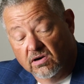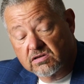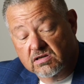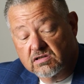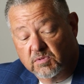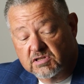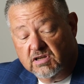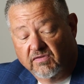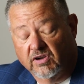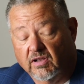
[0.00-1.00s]
nurses
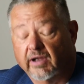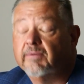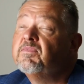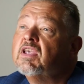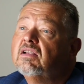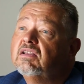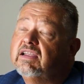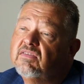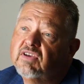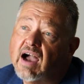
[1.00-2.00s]
specifically,
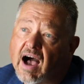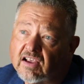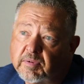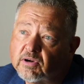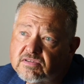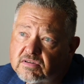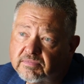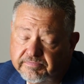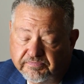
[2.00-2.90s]
leaving hospitals